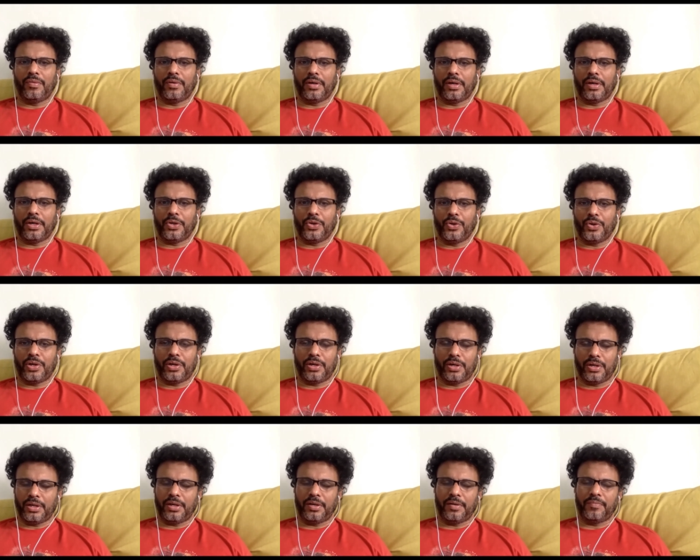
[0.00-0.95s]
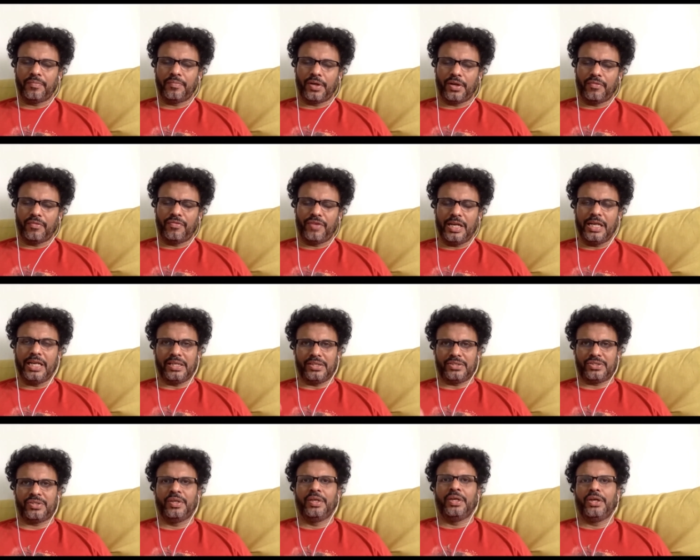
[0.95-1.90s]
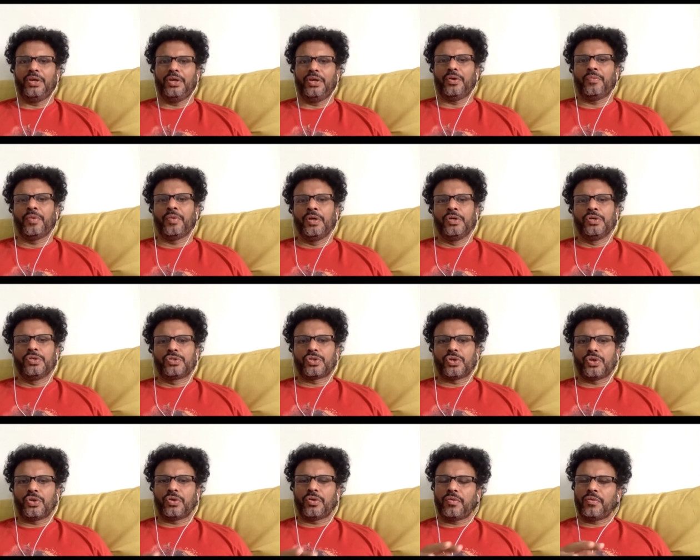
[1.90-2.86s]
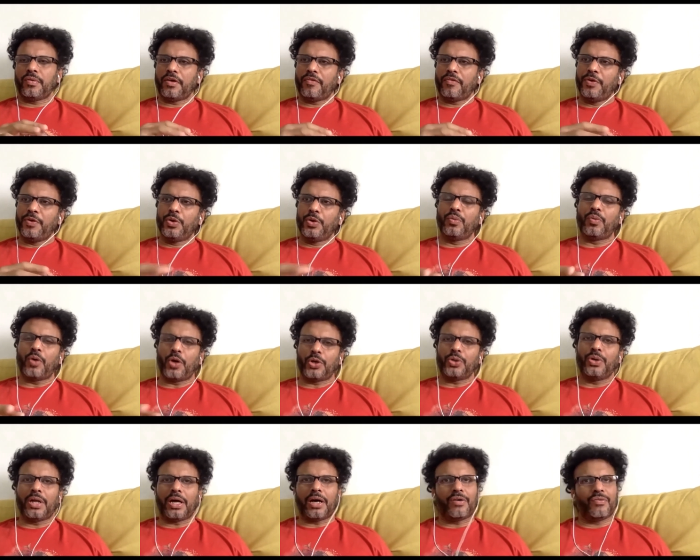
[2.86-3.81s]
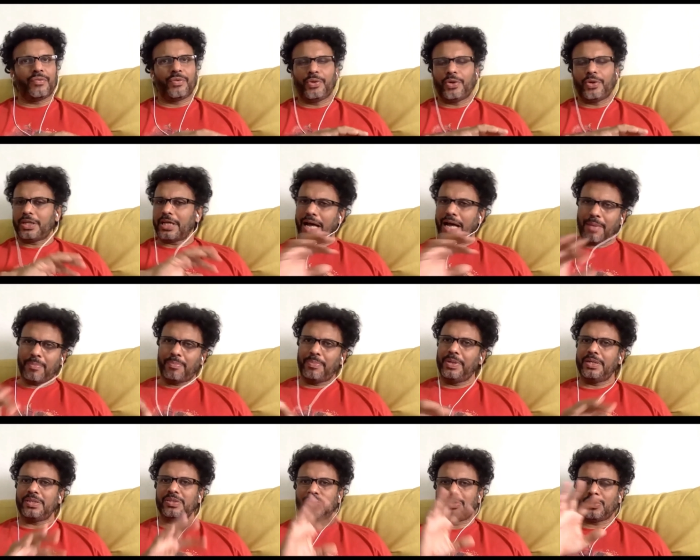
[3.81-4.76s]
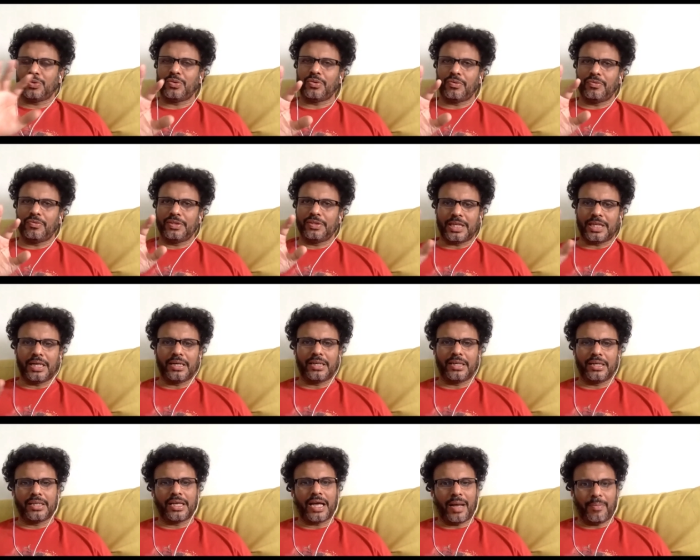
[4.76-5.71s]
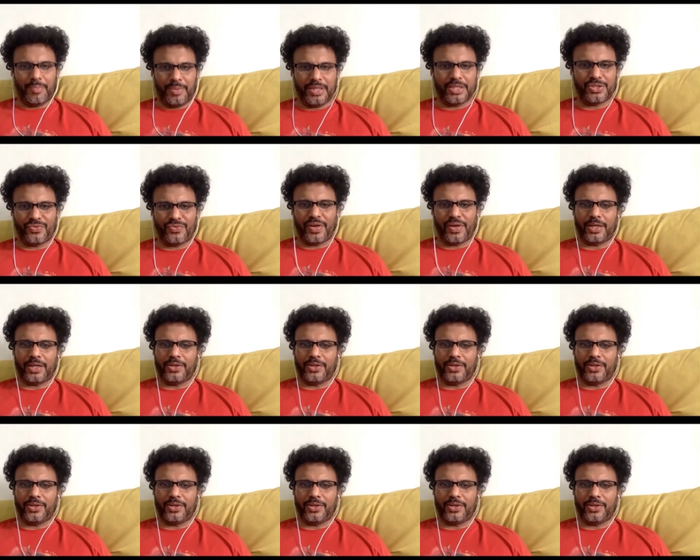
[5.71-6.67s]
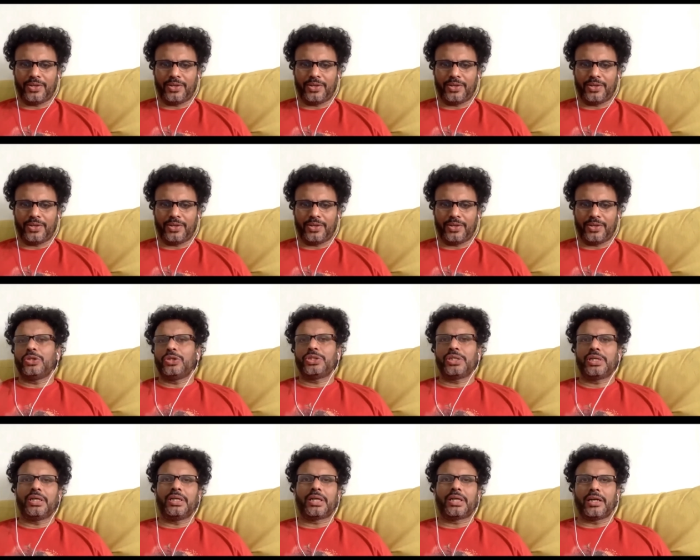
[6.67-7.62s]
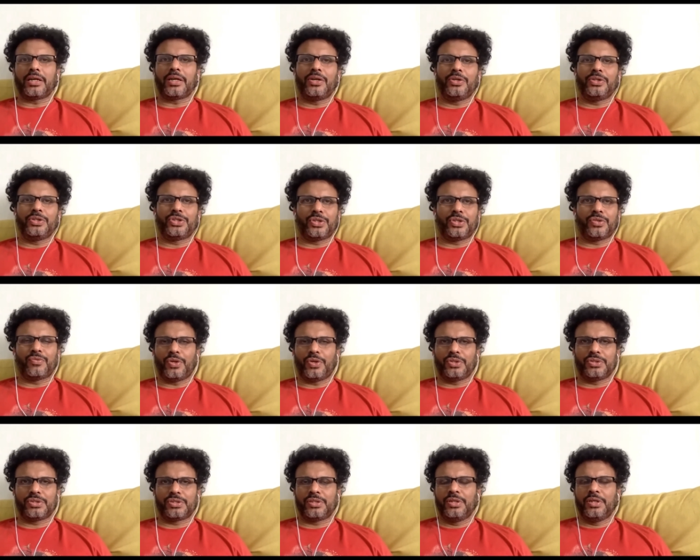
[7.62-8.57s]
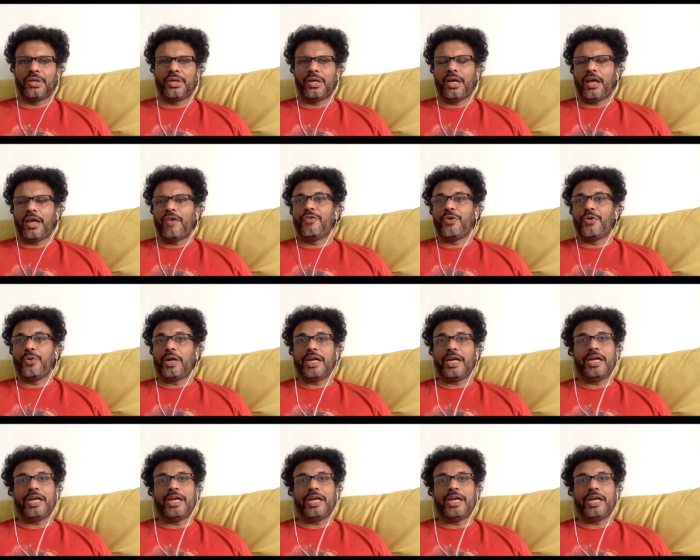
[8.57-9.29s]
your feelings. So if you do what you love, you are the happiest. So we started the Happyness Factory, and the logical conclusion was, if you eat